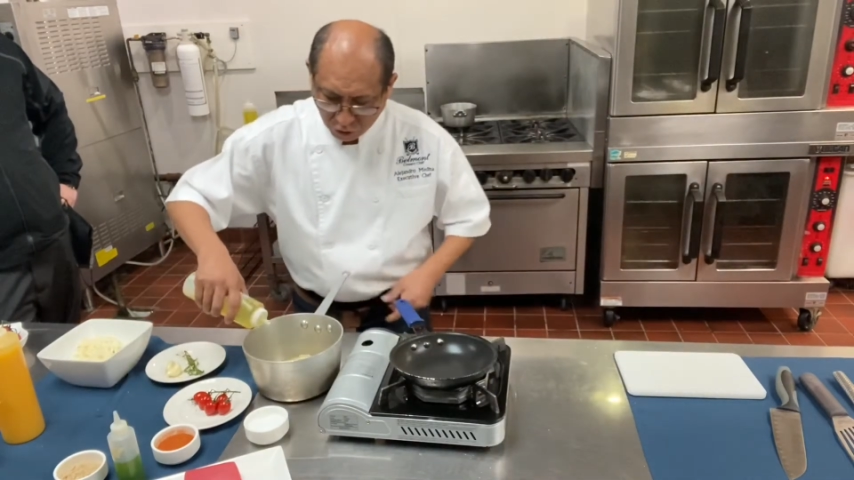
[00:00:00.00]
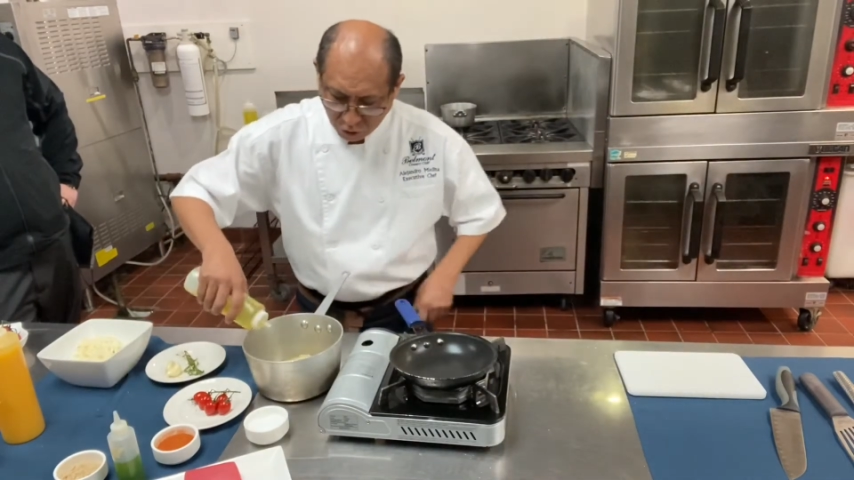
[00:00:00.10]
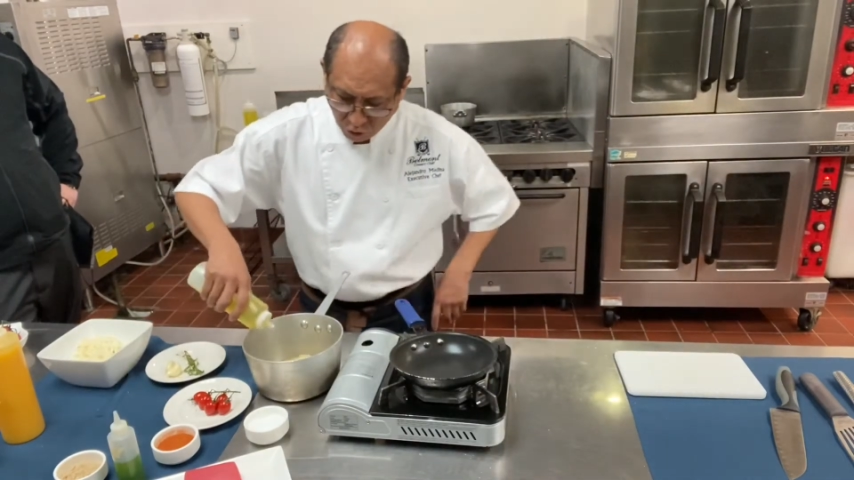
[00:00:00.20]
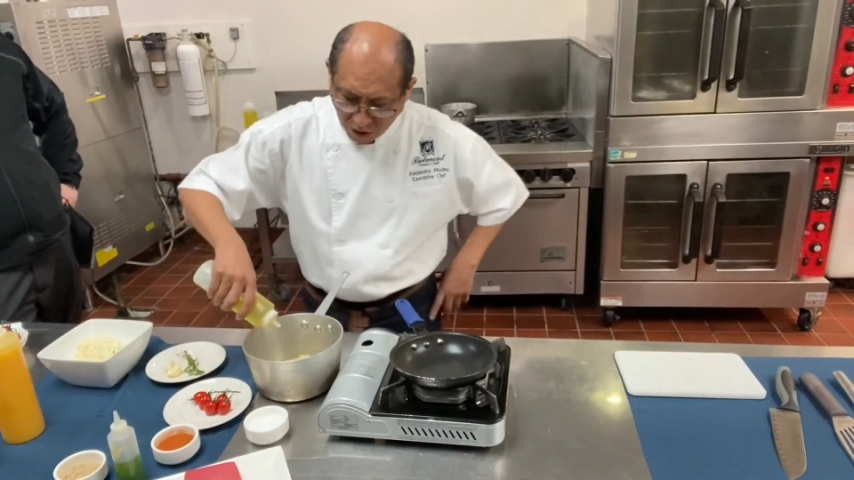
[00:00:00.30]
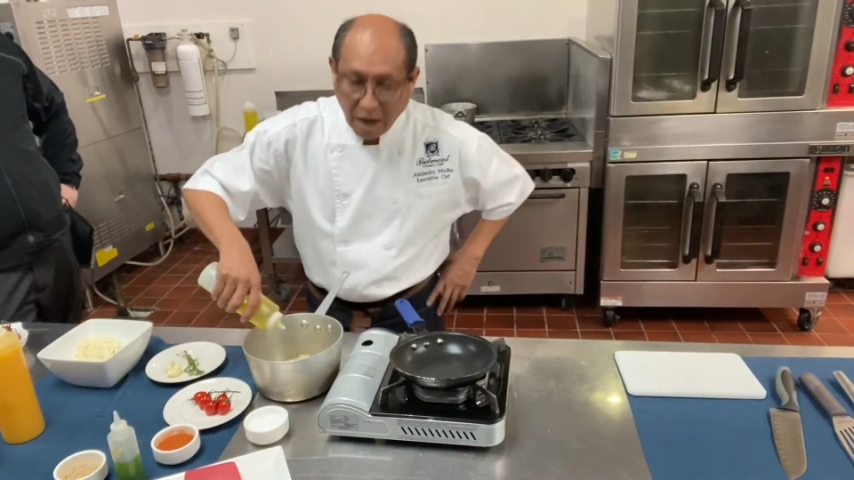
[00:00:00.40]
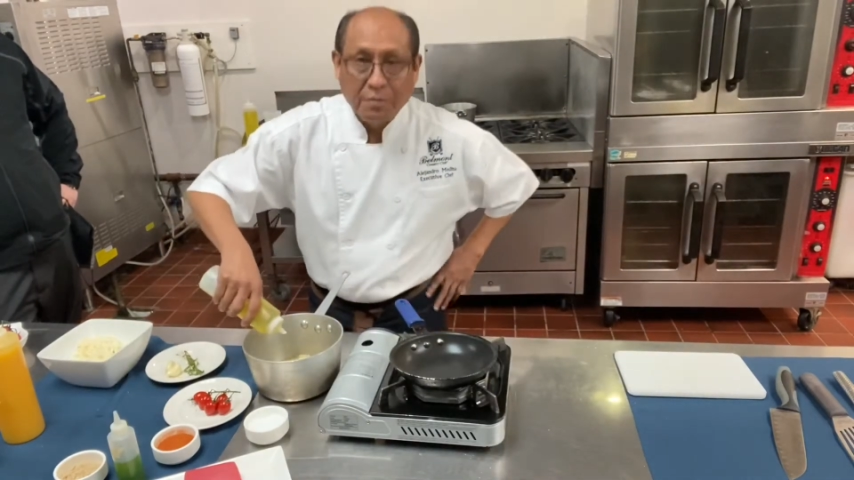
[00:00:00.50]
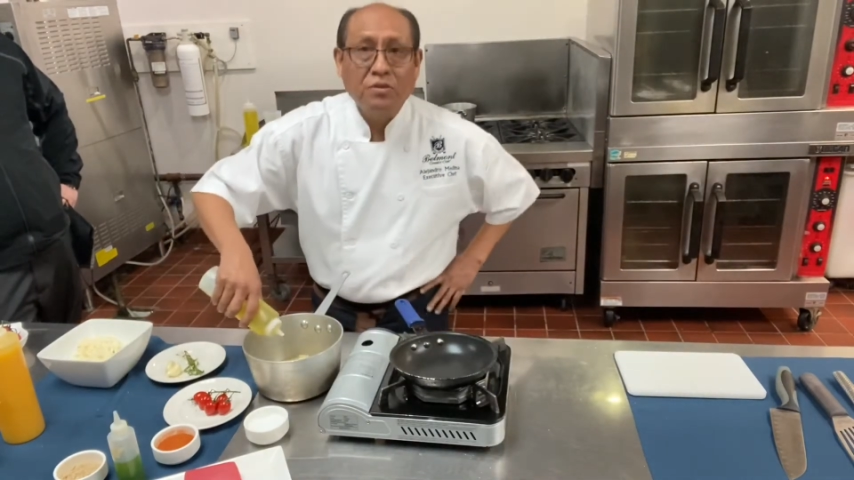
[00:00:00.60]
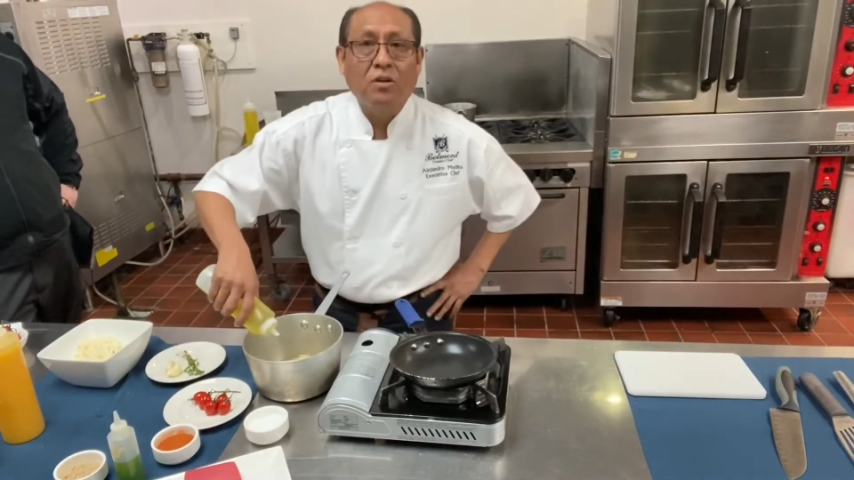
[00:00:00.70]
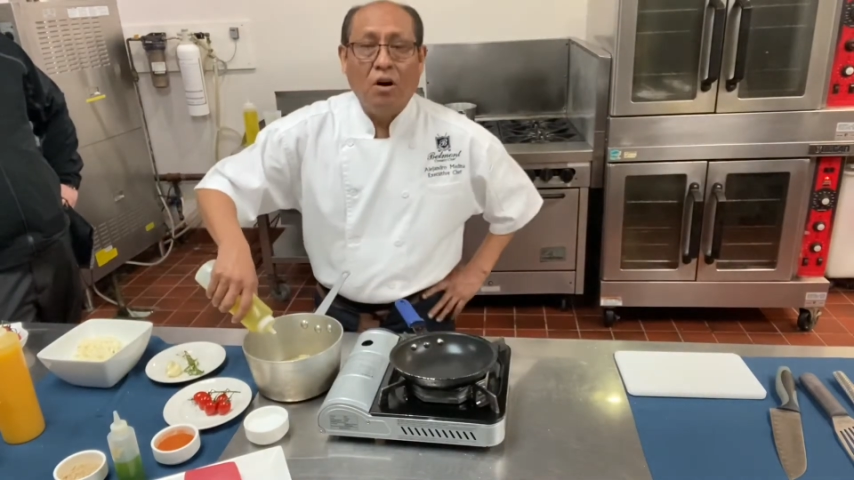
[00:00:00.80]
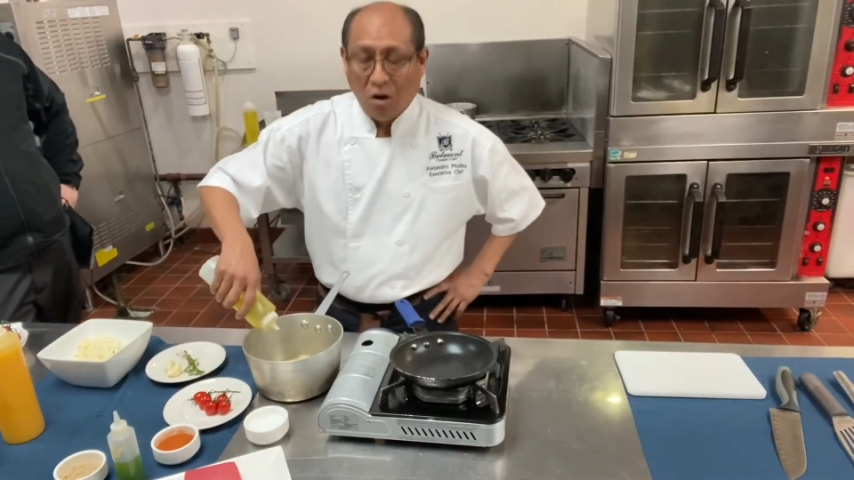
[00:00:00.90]
2 cups
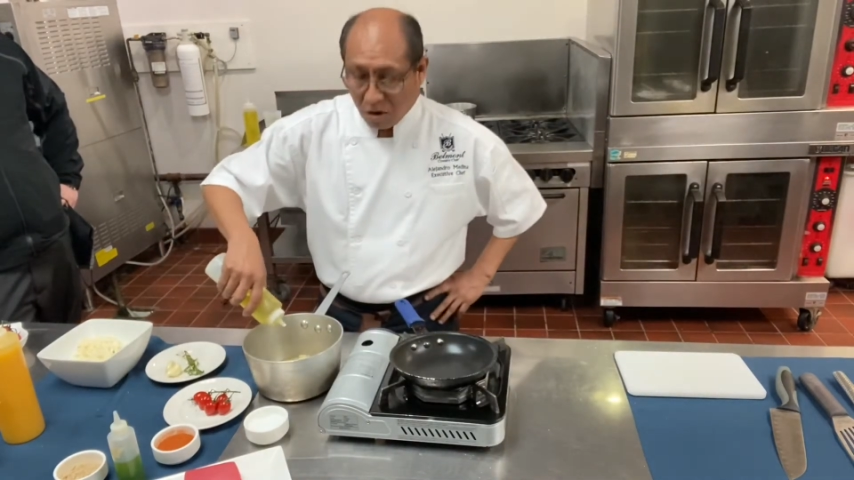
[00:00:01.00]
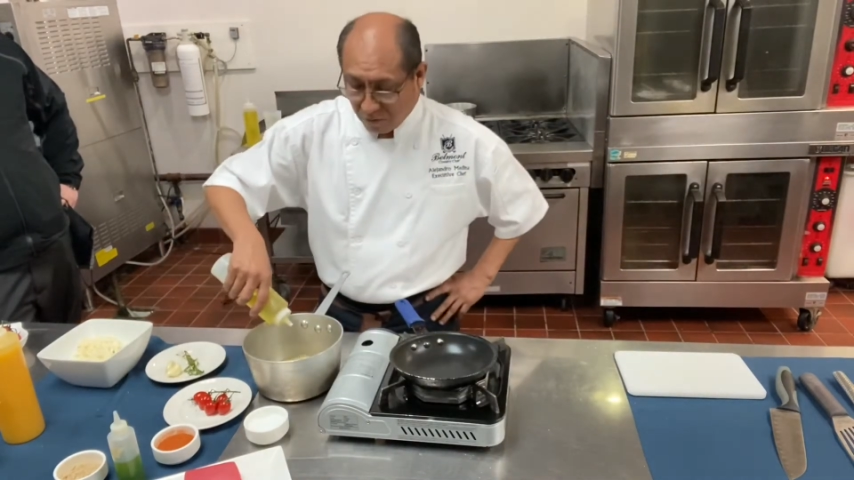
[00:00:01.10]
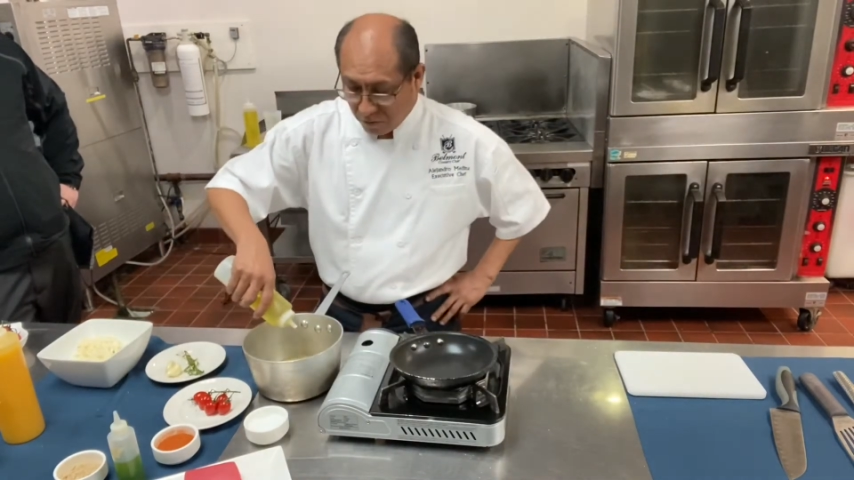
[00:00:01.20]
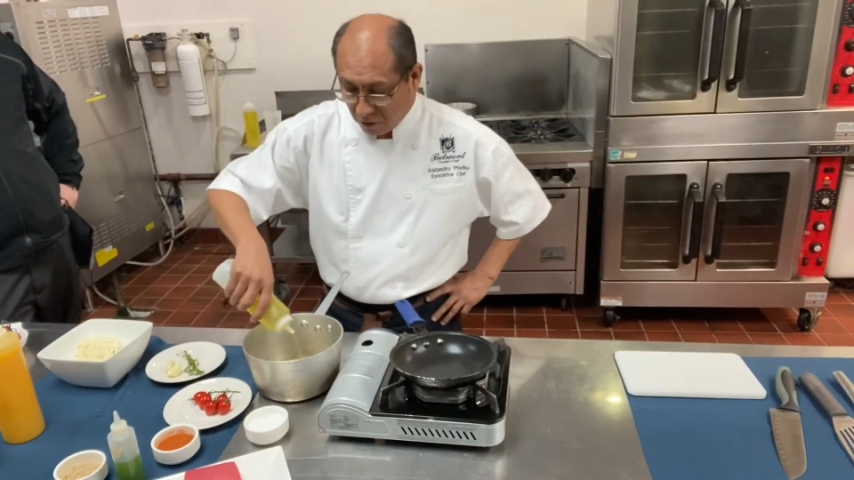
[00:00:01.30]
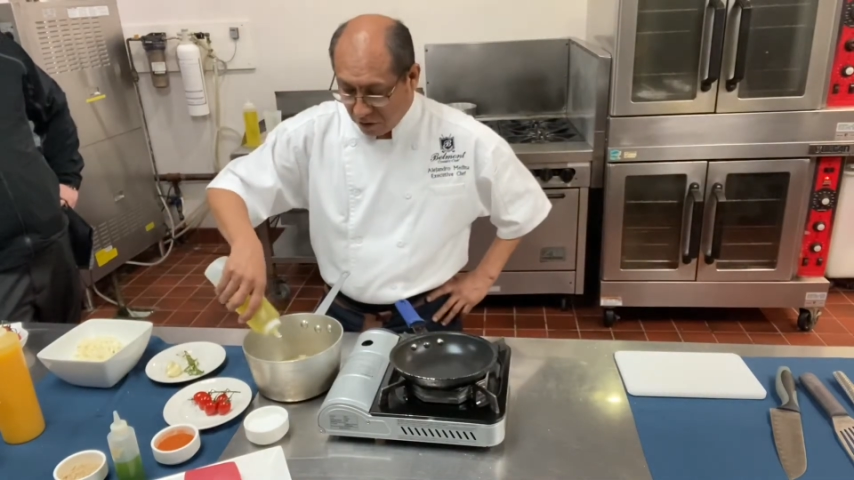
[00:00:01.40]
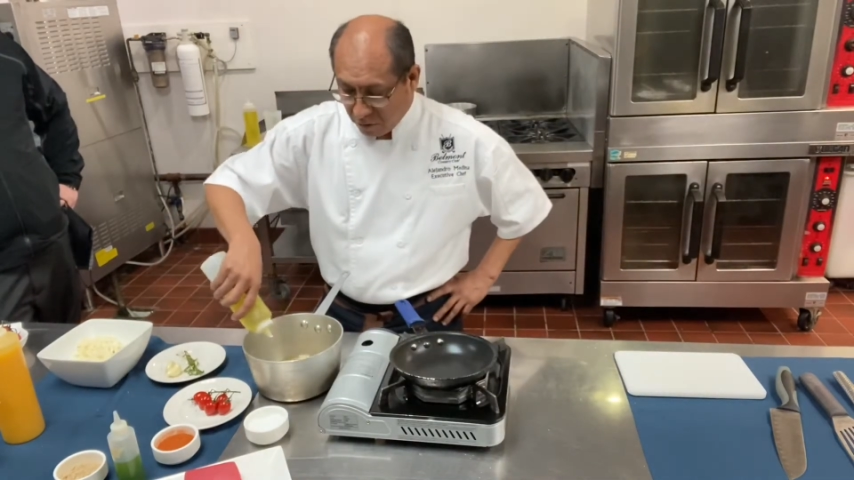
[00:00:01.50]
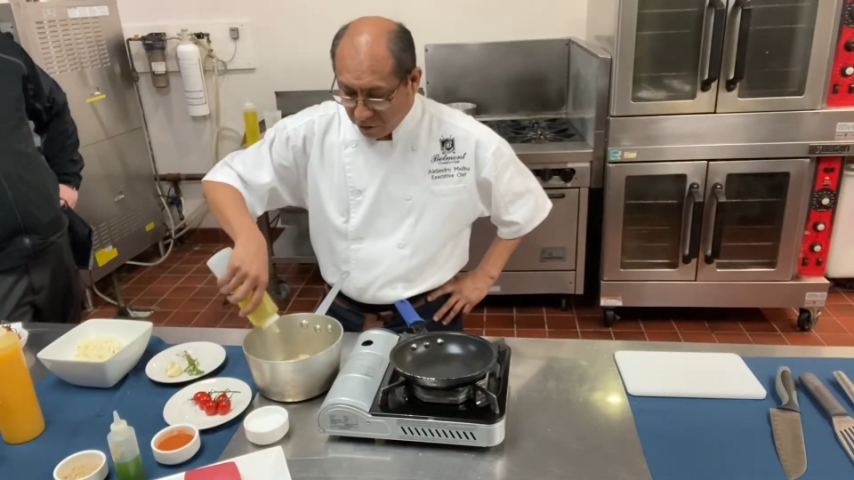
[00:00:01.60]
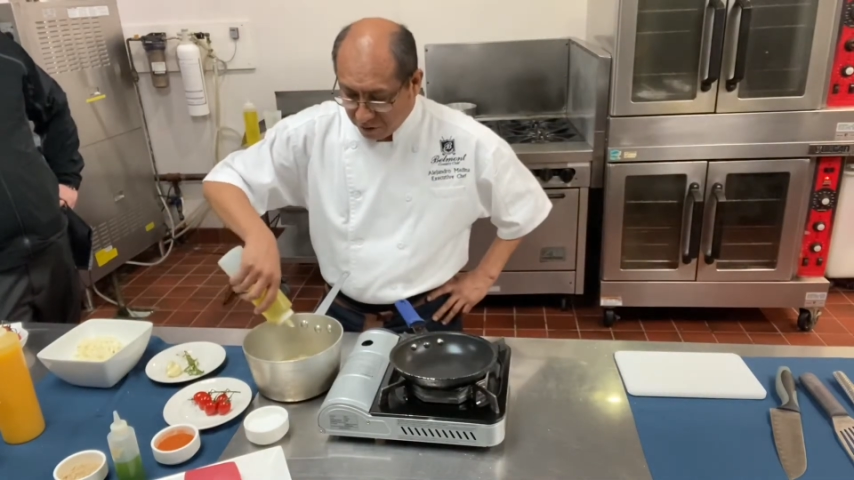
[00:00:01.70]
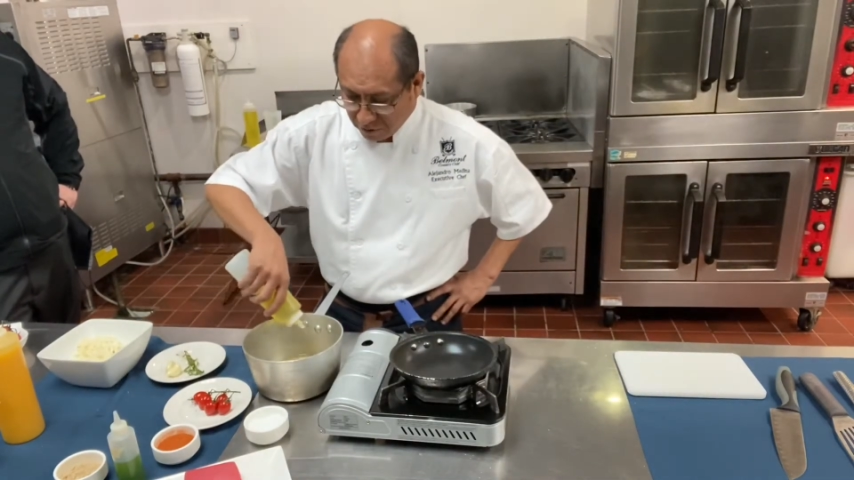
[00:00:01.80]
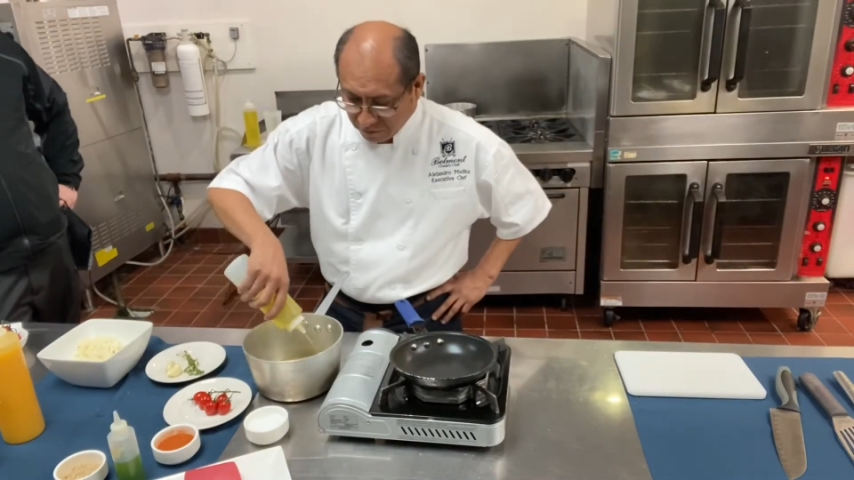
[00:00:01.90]
of olive
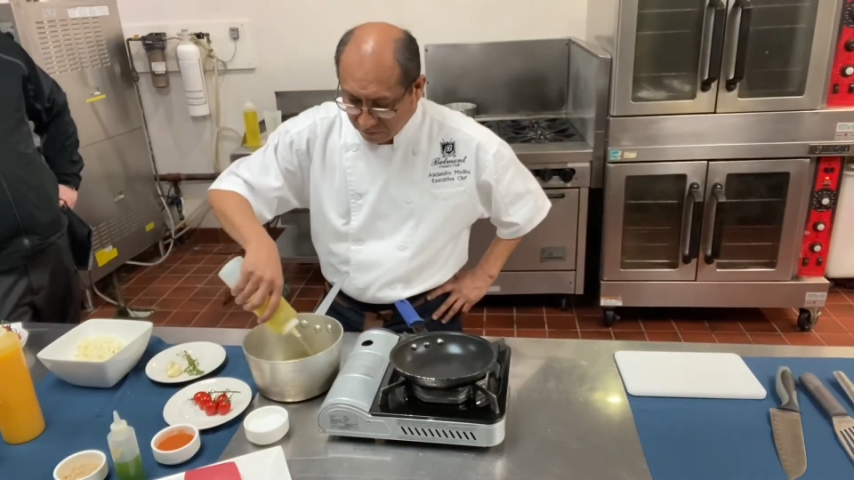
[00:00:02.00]
oil.